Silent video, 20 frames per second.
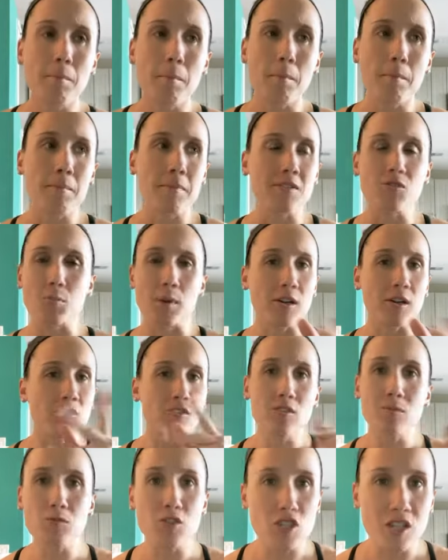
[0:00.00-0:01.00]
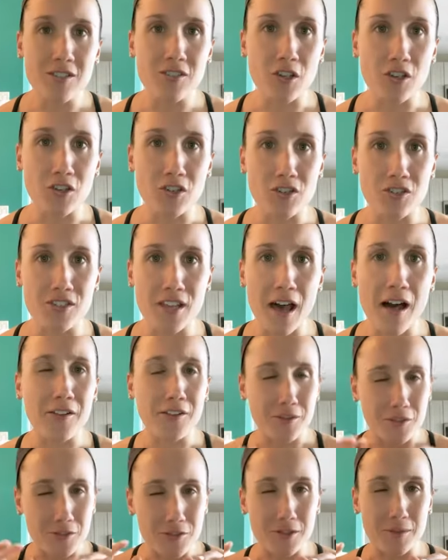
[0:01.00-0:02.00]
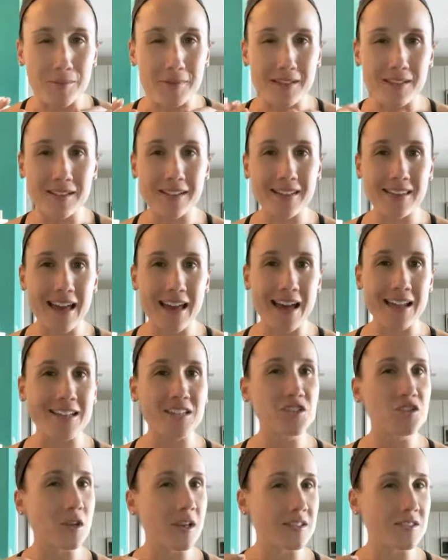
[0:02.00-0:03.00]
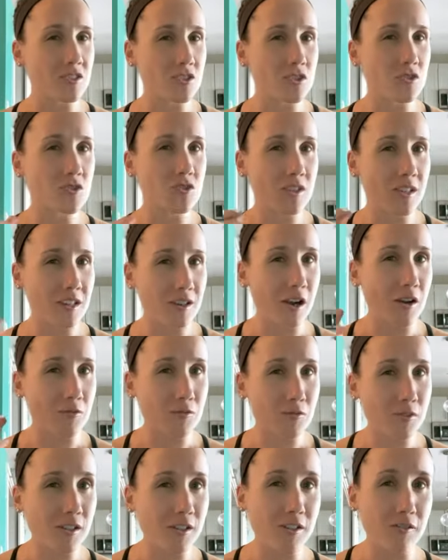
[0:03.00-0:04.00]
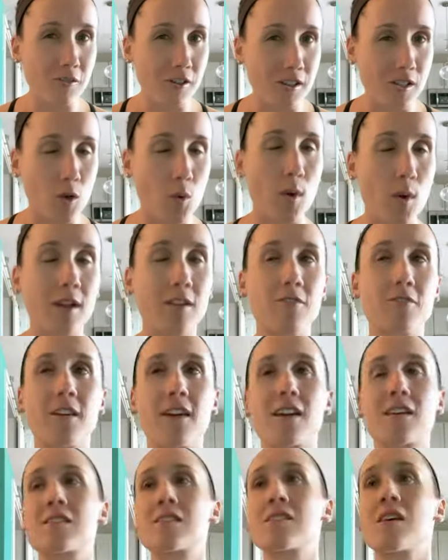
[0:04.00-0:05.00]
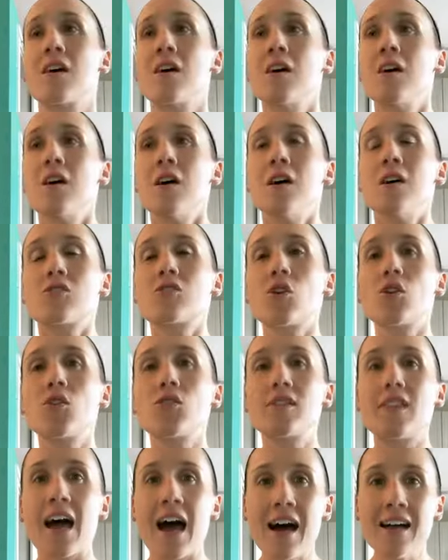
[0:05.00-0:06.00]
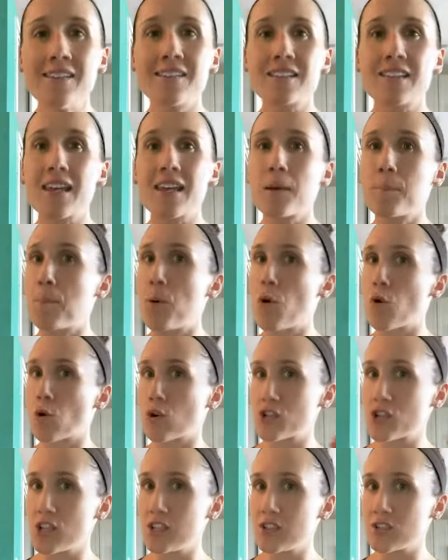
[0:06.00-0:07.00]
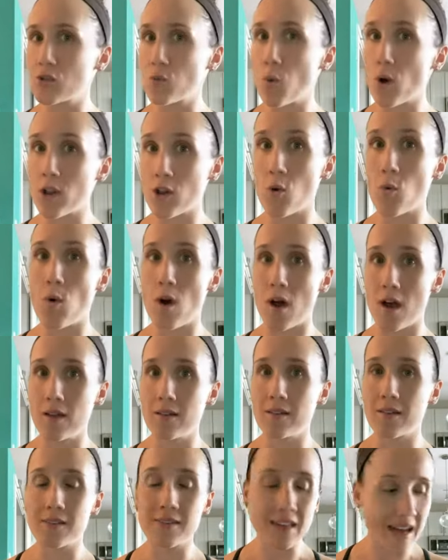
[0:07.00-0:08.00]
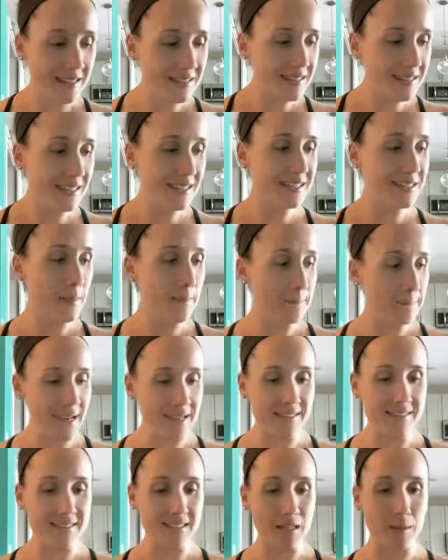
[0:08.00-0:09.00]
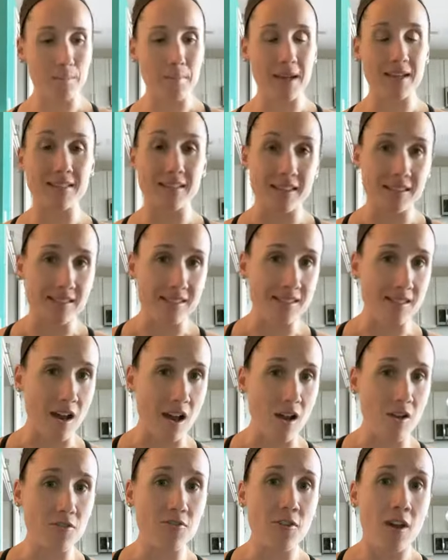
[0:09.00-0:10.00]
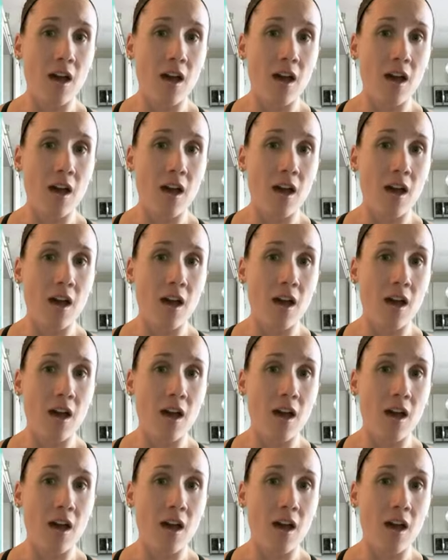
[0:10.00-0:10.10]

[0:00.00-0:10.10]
sprinkle some cheese on your salad or something like that. It's usually a really quick fix. So that's like portions 101. That's like the basic stuff.